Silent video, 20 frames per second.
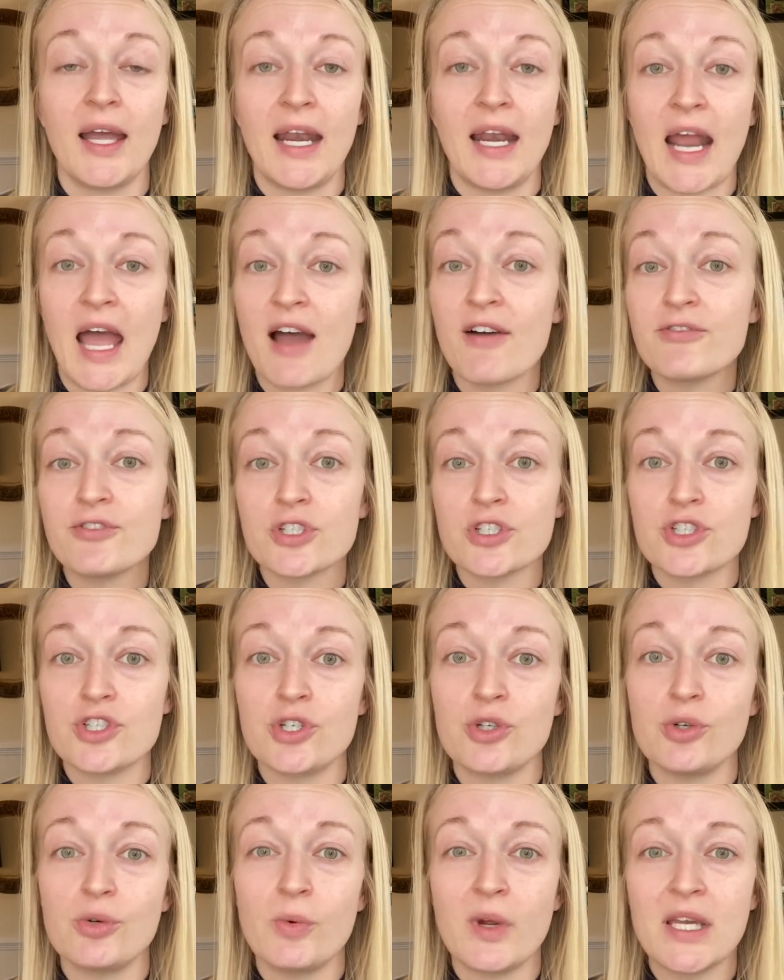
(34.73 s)
And after
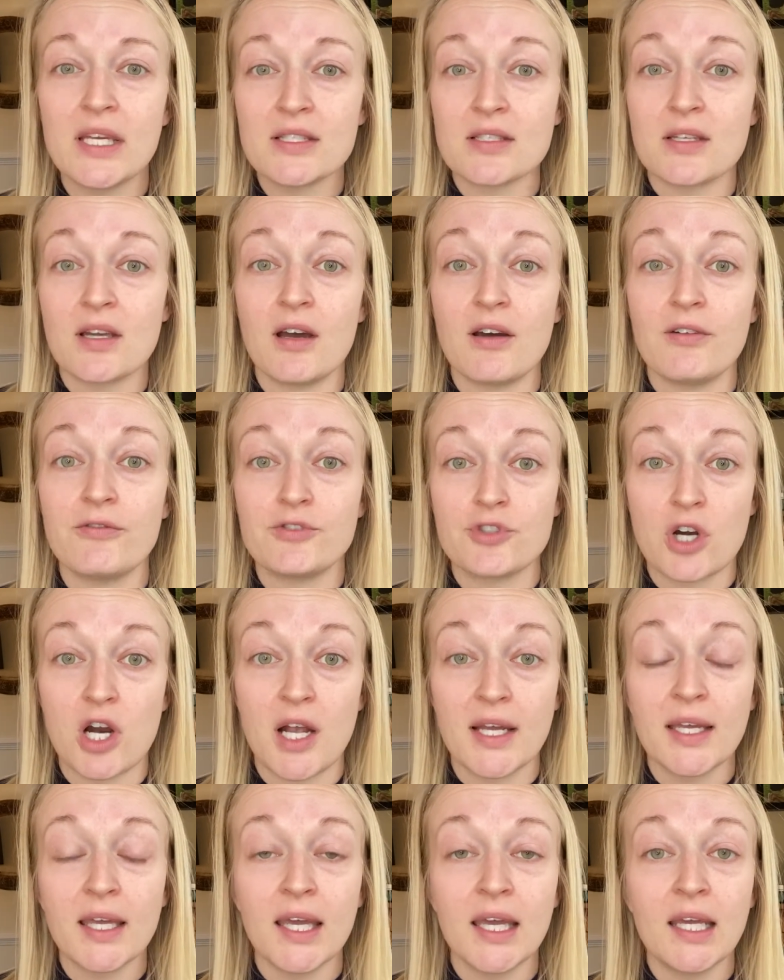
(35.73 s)
2 weeks of
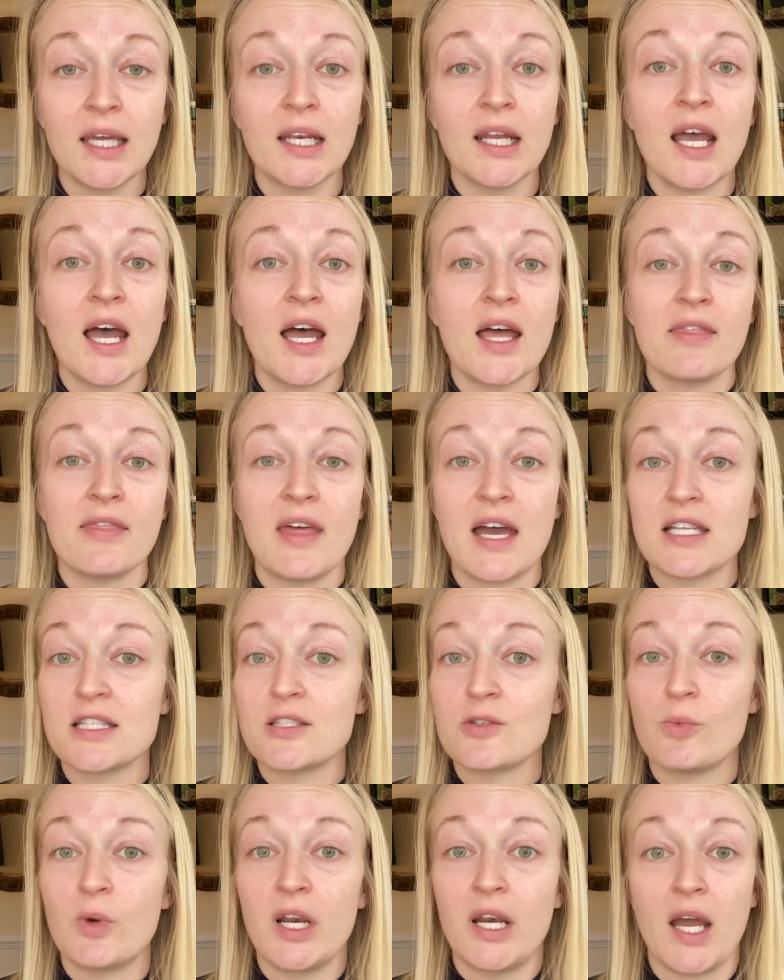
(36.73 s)
trying it, that's
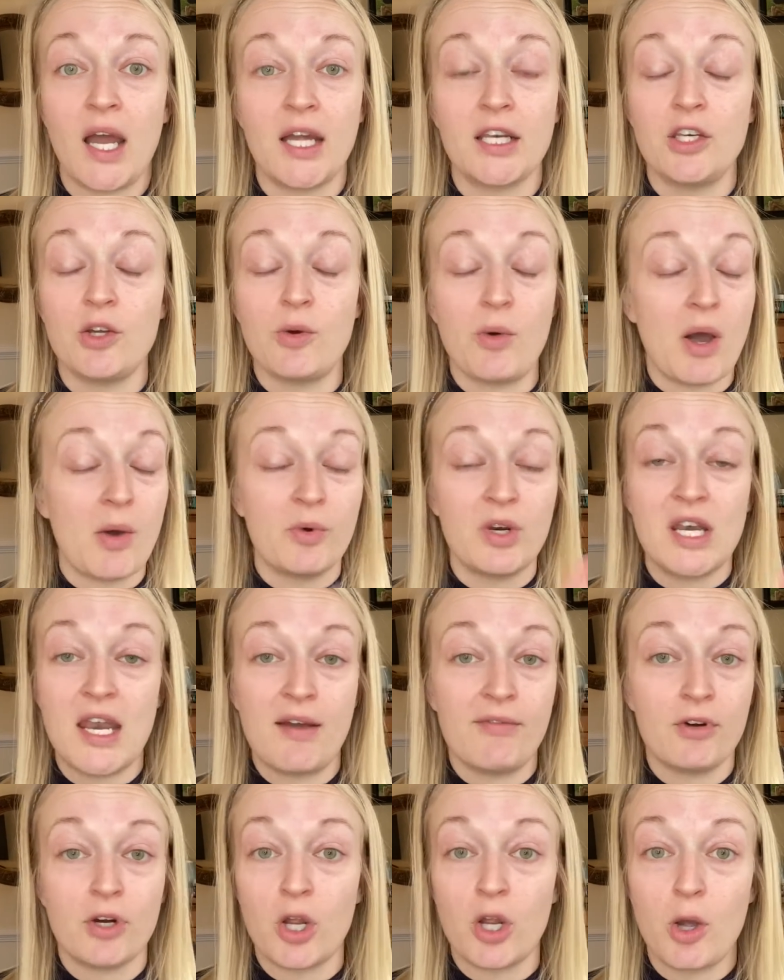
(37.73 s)
when I knew I would
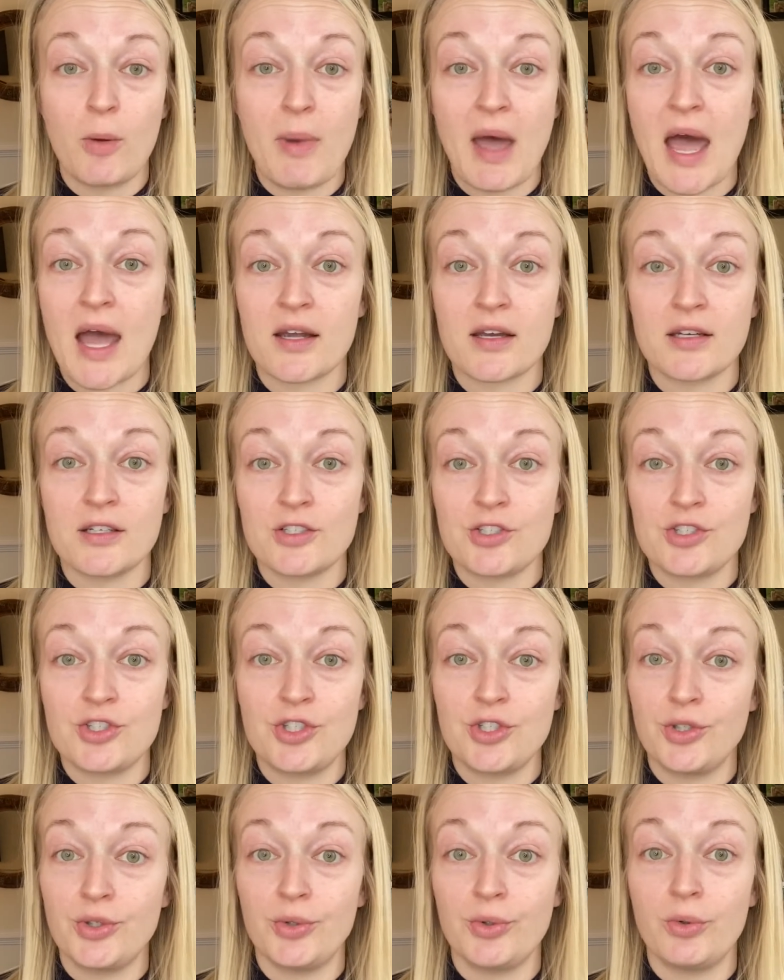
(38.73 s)
never go back
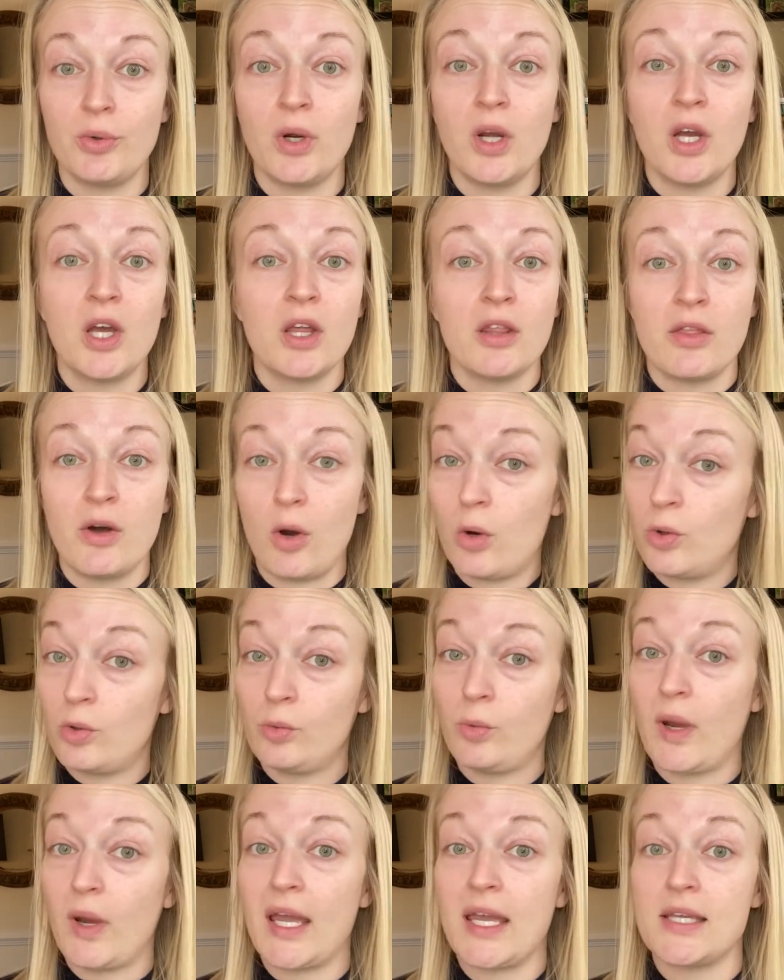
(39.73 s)
to the old
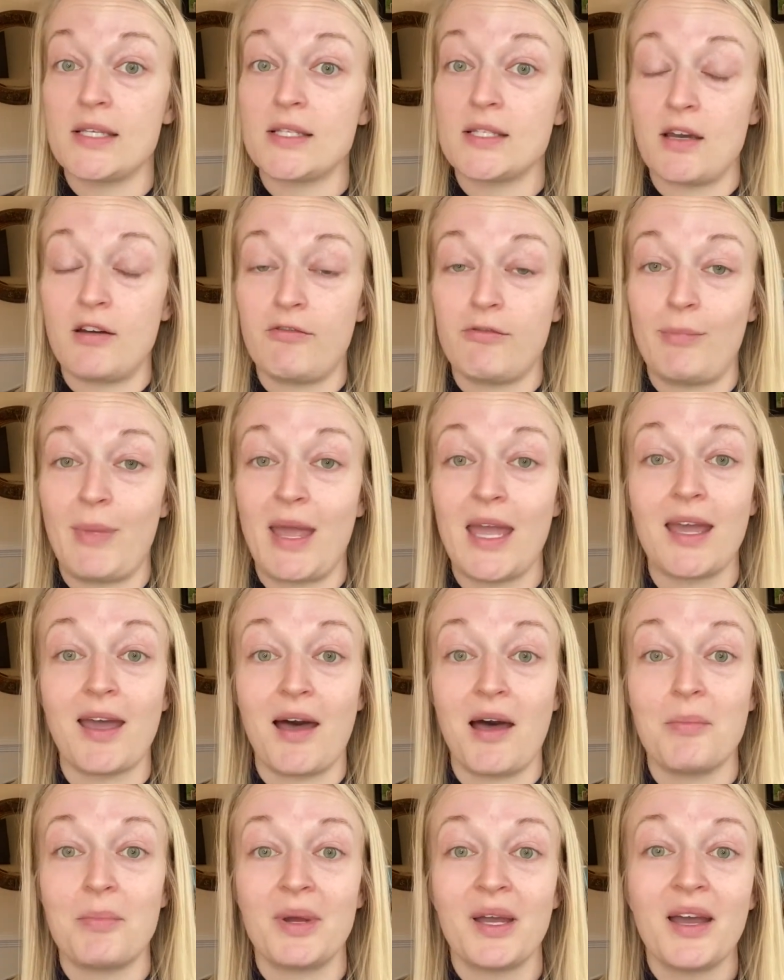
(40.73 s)
ways of makeup.